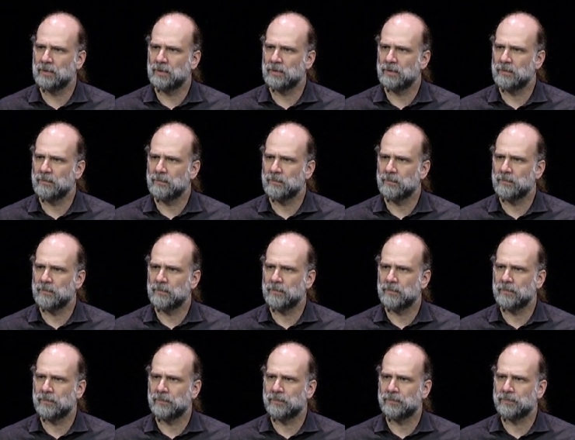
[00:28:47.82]

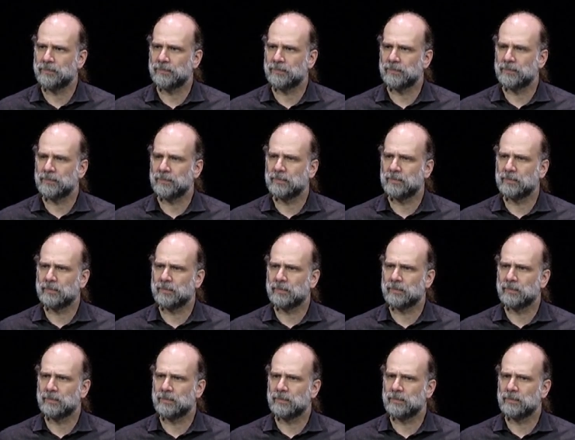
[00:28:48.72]
Nothing is said.